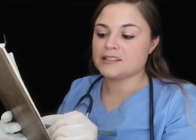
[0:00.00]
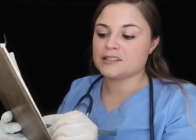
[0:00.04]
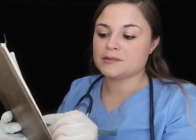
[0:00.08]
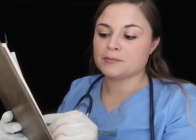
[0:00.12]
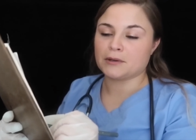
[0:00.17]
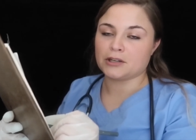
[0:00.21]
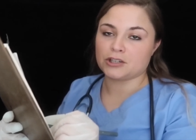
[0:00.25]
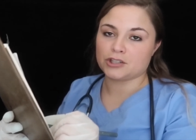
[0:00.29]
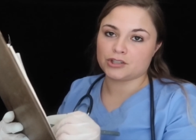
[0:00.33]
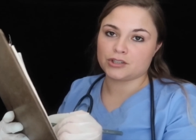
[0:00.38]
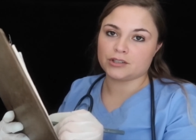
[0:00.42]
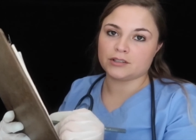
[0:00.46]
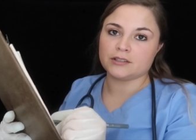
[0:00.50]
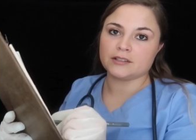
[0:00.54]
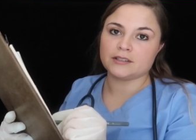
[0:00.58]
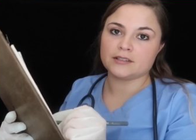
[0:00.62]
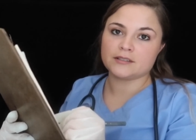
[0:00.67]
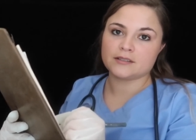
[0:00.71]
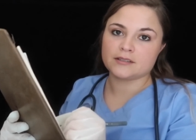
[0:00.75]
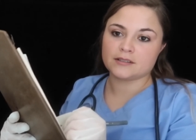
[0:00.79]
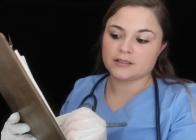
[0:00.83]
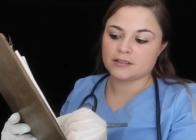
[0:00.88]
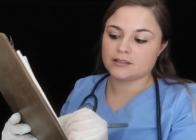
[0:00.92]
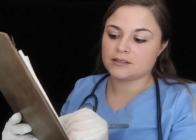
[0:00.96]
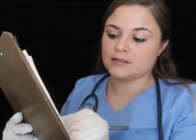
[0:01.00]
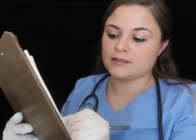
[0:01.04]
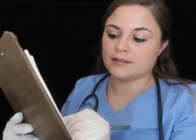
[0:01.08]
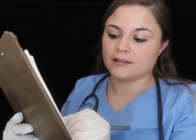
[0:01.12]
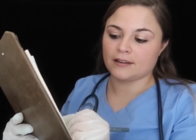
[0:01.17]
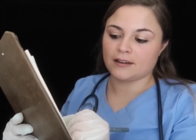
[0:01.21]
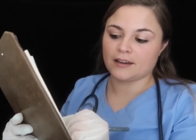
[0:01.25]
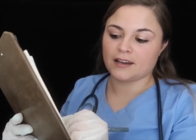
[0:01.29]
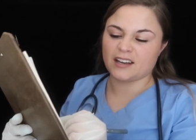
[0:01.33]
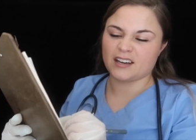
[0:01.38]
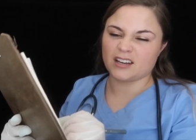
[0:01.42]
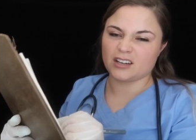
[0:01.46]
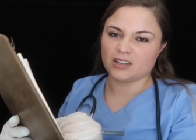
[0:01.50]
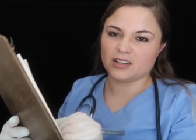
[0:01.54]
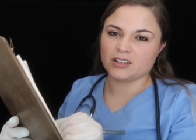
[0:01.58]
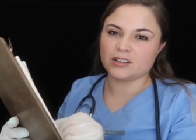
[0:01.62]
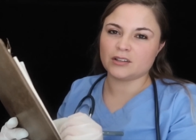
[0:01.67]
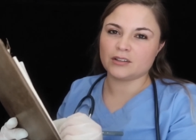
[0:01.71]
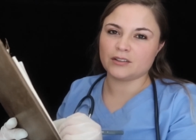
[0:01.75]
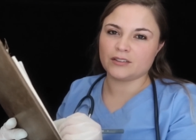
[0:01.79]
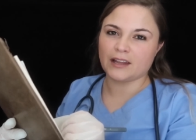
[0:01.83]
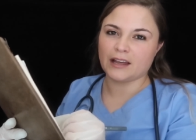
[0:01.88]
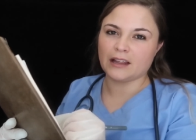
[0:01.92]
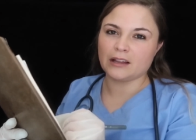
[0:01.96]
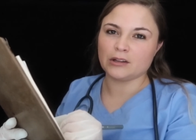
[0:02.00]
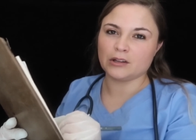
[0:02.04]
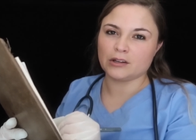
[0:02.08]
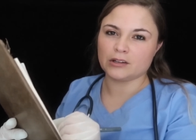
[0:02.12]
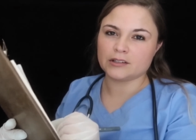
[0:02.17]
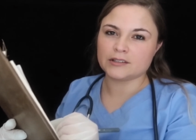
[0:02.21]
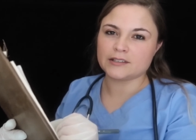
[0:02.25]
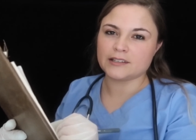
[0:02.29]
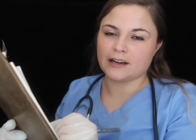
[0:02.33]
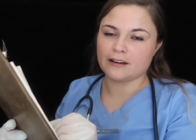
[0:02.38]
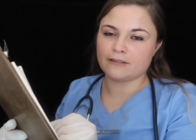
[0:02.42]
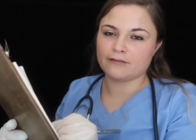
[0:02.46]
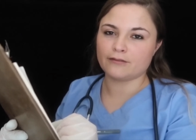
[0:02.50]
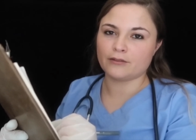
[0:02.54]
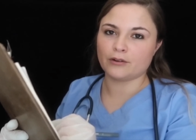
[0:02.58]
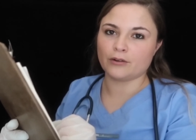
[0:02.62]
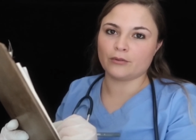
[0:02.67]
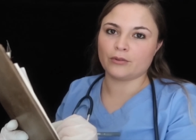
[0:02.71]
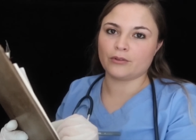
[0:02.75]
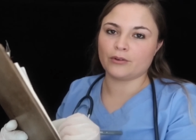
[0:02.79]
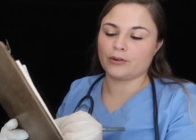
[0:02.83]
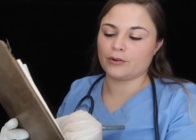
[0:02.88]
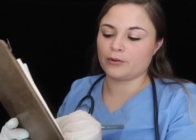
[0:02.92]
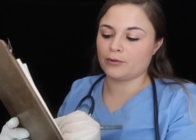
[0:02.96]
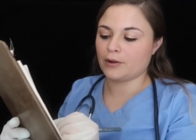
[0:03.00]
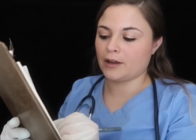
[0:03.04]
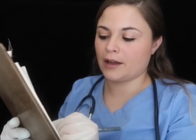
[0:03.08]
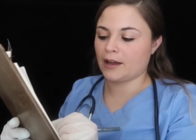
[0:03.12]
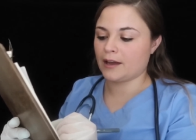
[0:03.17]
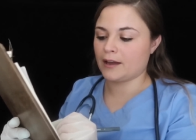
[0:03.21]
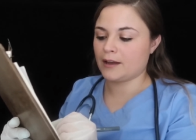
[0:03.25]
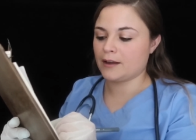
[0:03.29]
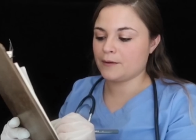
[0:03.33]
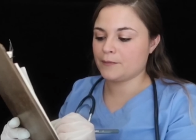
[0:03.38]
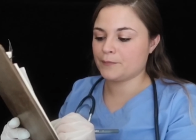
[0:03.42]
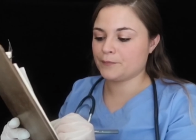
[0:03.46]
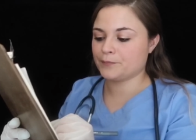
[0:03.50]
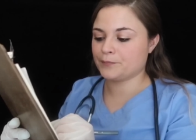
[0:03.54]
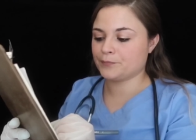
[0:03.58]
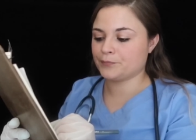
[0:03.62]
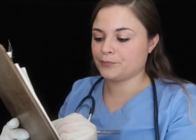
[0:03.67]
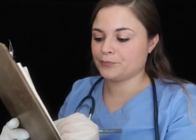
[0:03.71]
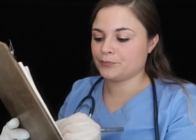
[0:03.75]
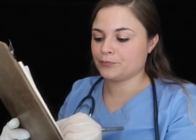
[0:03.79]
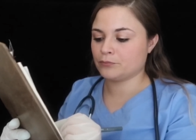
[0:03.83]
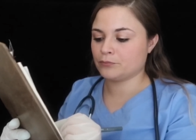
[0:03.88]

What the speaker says: a specialist to kind of get that looked at further, okay?